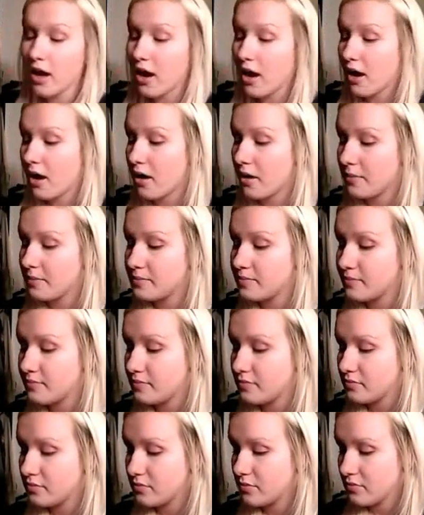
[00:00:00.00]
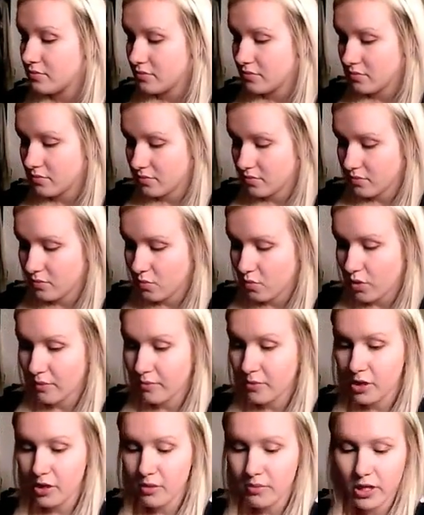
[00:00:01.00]
What
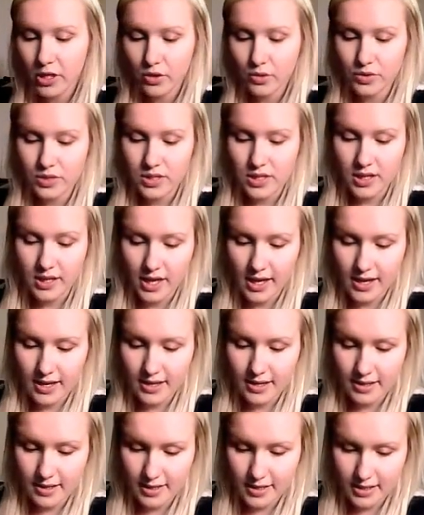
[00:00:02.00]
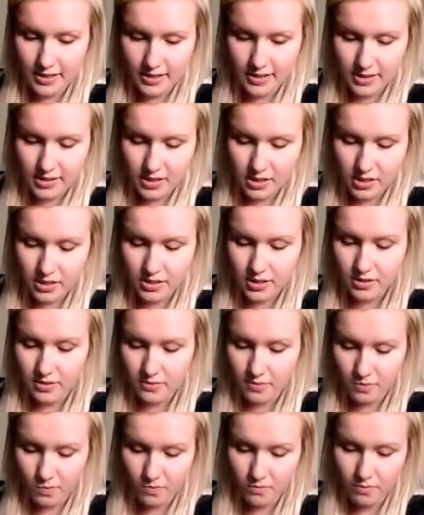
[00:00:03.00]
I'm going to be using is
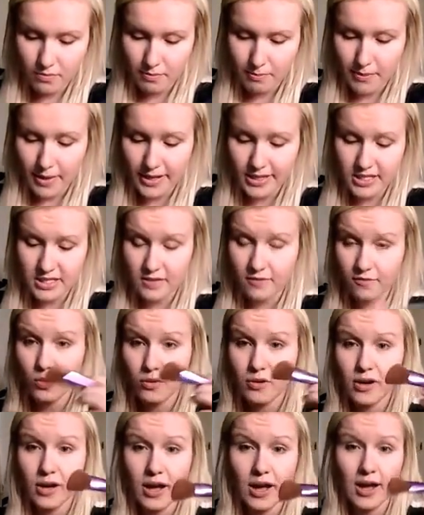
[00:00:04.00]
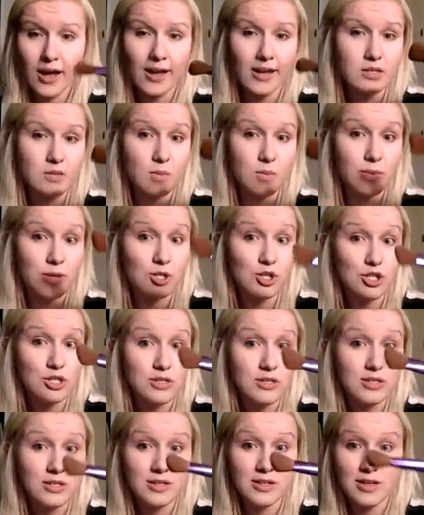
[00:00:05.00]
my Sephora, I guess it would be
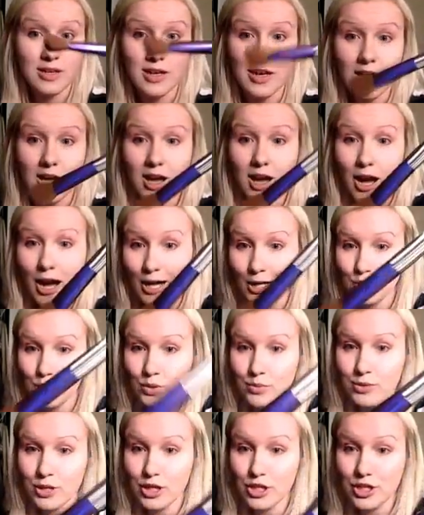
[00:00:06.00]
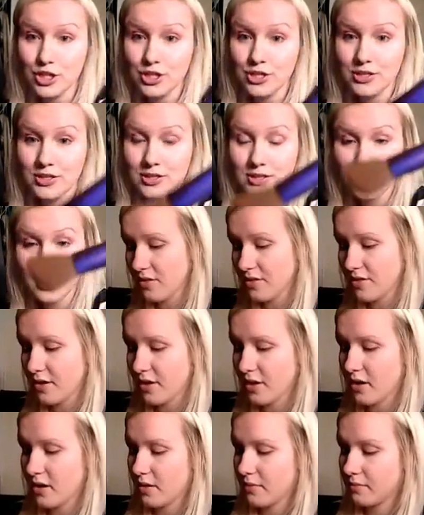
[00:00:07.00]
just contour brush.
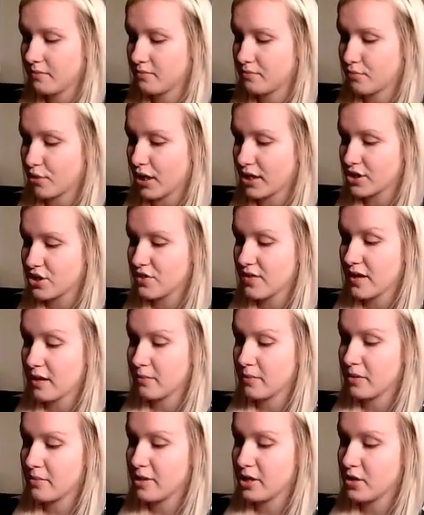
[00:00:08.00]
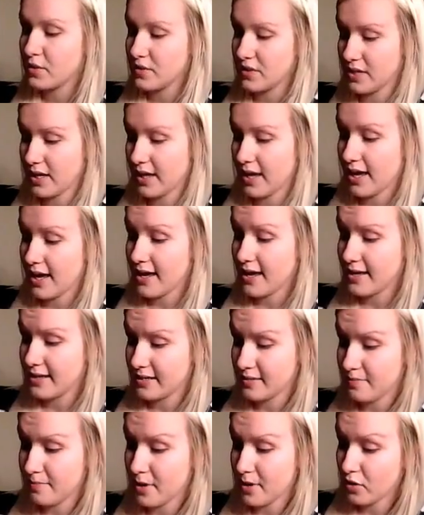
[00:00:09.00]
The bronzer that I'm going to be using
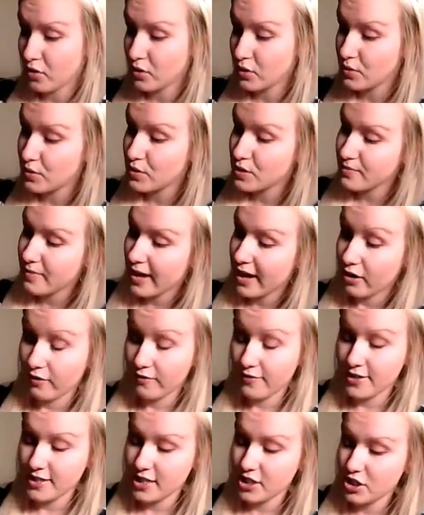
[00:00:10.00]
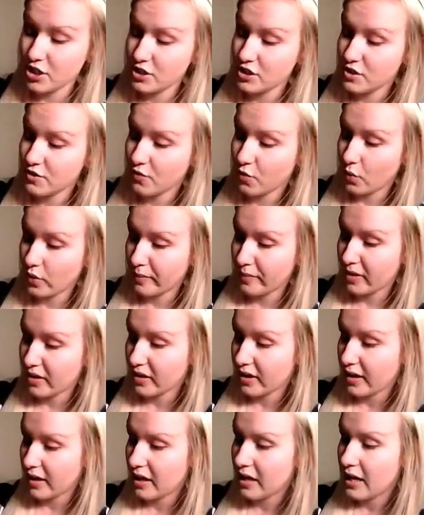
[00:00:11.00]
is Mineral Loose Powder Physicians
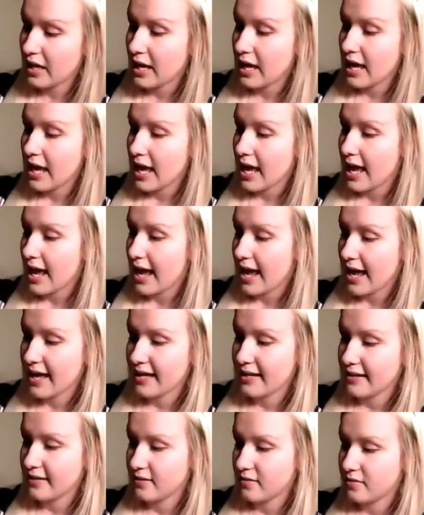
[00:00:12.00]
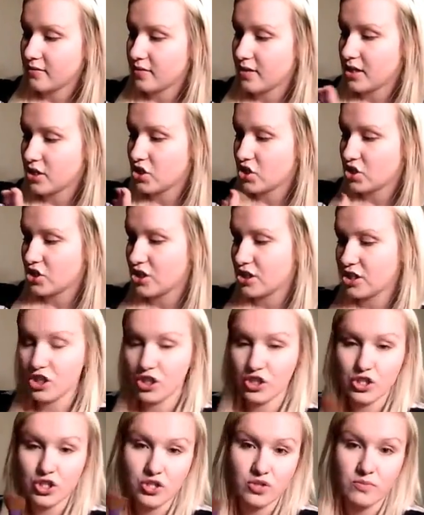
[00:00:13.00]
Formula, and it's
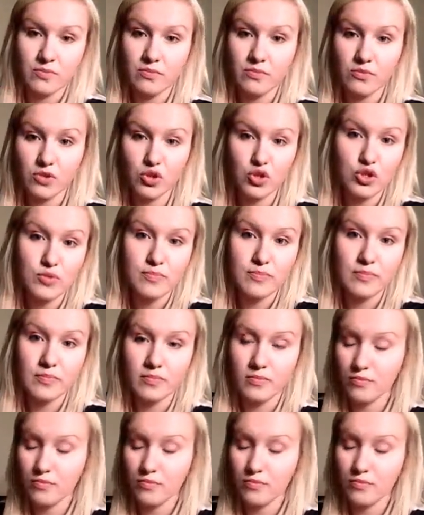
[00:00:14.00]
just loose